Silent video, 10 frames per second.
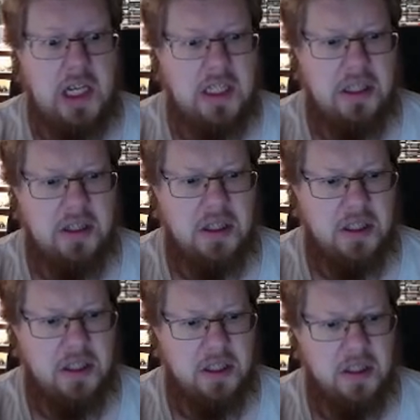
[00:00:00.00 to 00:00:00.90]

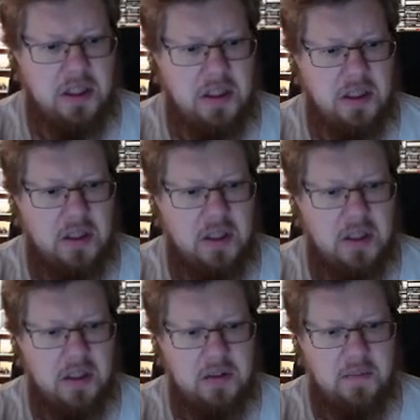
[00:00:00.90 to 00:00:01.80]

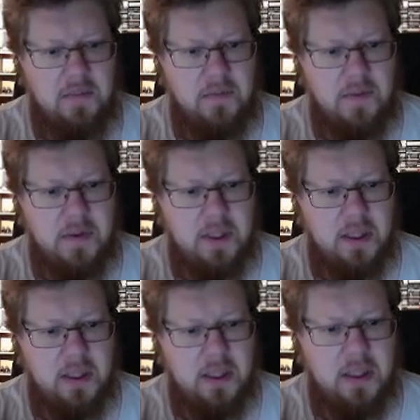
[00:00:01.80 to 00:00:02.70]

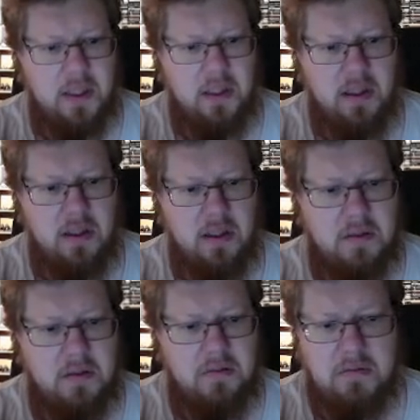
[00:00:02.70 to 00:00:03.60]

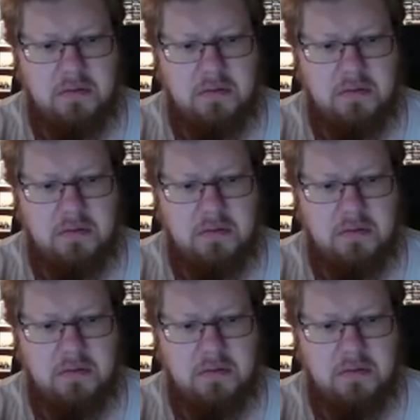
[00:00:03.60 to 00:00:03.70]
(silence)